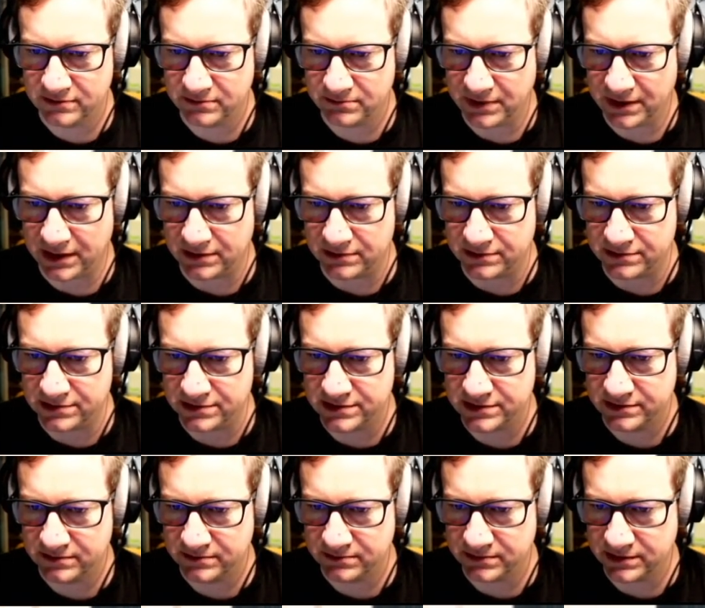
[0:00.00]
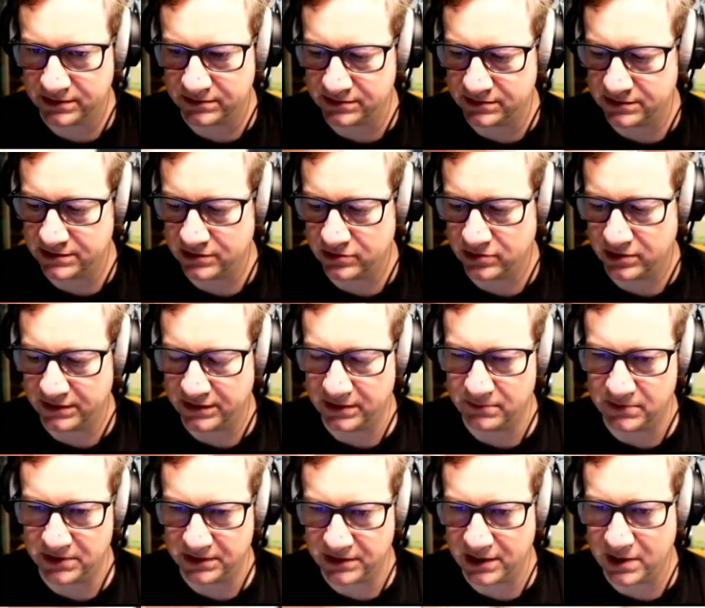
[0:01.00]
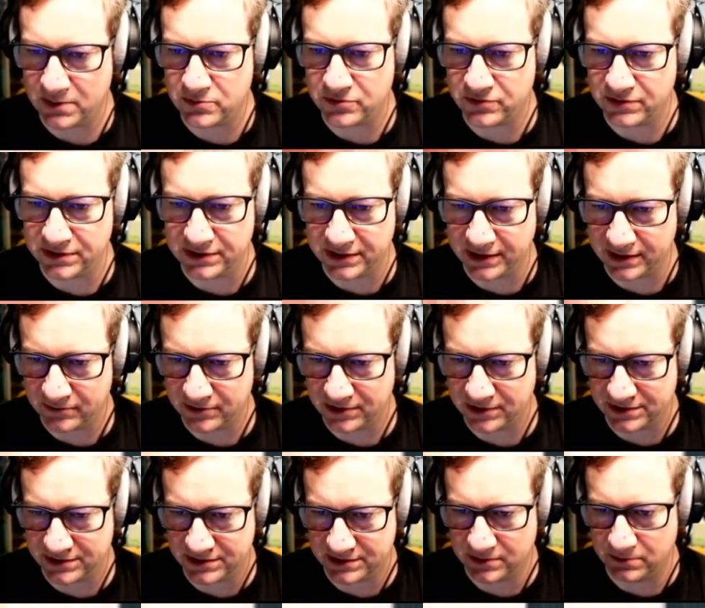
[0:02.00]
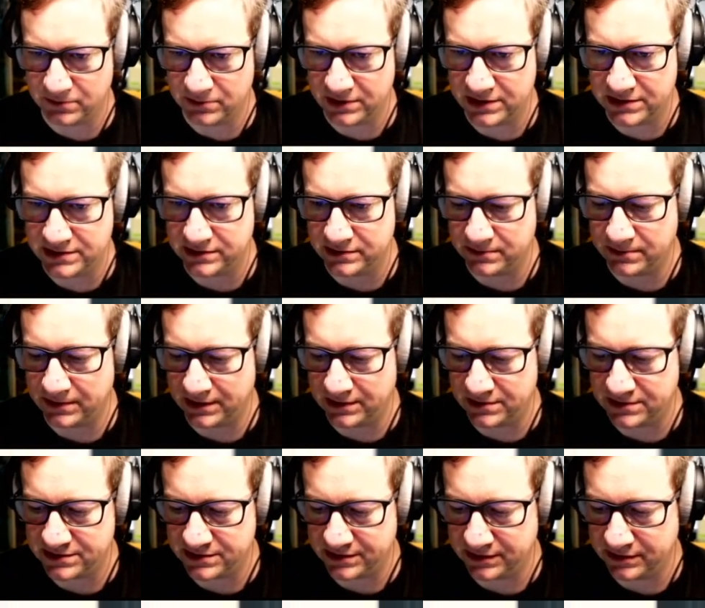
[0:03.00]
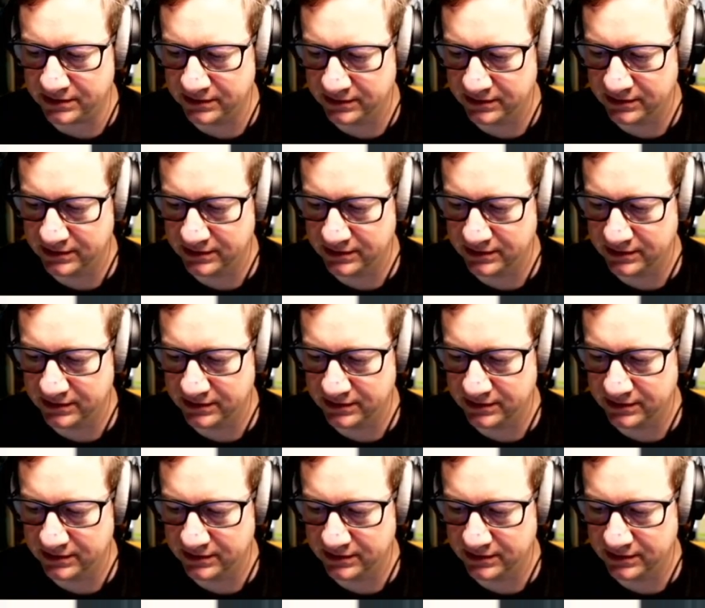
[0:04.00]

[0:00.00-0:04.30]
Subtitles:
balanced, because until I get my camera in there, when I completed the balancing,